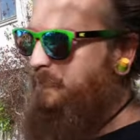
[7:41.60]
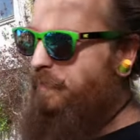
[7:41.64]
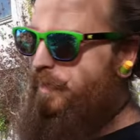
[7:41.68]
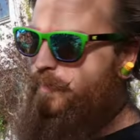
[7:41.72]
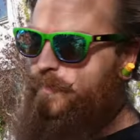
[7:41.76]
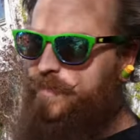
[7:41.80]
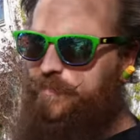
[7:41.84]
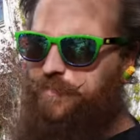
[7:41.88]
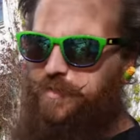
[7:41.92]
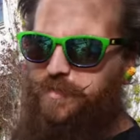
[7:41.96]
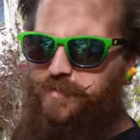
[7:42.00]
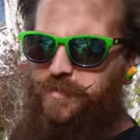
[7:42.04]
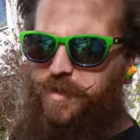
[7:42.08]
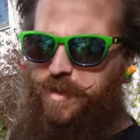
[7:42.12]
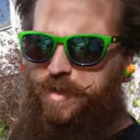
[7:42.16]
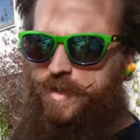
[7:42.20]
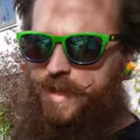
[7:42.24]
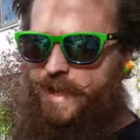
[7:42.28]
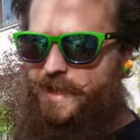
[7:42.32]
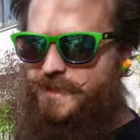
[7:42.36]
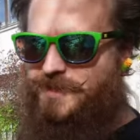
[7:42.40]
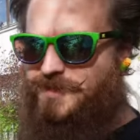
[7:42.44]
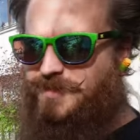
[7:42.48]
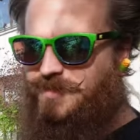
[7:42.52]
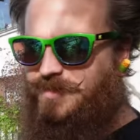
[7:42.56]
probably would have gone
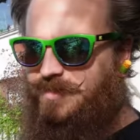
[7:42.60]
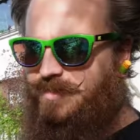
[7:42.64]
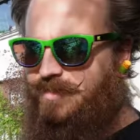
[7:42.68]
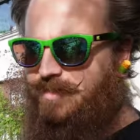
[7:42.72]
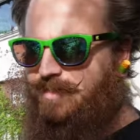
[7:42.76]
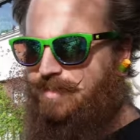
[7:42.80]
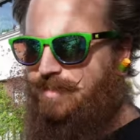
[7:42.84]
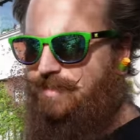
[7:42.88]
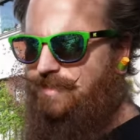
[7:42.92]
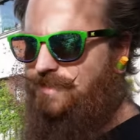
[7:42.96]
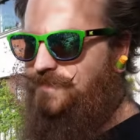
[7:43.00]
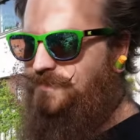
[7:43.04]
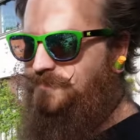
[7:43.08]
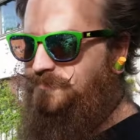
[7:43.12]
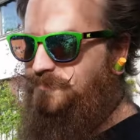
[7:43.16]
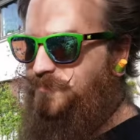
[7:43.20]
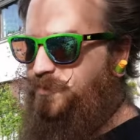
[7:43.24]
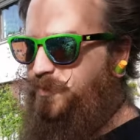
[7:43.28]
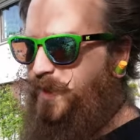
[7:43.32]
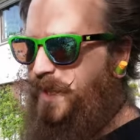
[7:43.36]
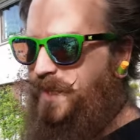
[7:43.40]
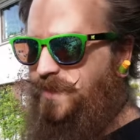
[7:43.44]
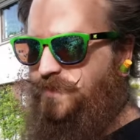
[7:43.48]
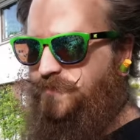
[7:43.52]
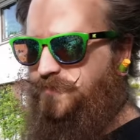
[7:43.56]
like
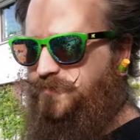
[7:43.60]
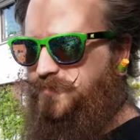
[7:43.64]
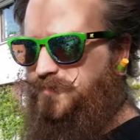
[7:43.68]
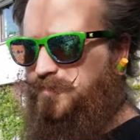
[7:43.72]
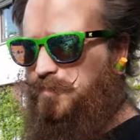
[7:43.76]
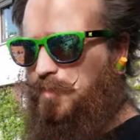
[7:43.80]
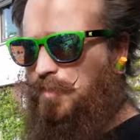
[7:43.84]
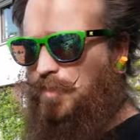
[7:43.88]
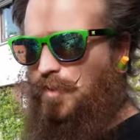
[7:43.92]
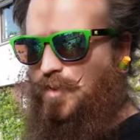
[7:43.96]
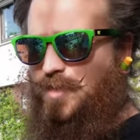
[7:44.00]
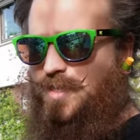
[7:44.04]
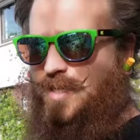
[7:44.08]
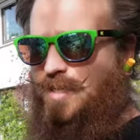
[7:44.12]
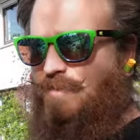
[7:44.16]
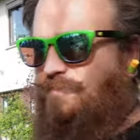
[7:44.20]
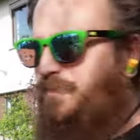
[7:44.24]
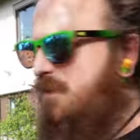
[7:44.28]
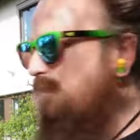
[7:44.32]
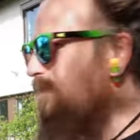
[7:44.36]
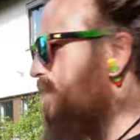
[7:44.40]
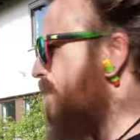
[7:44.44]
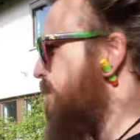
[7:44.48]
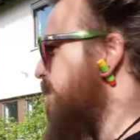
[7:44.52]
twelve, thirteen, fifteen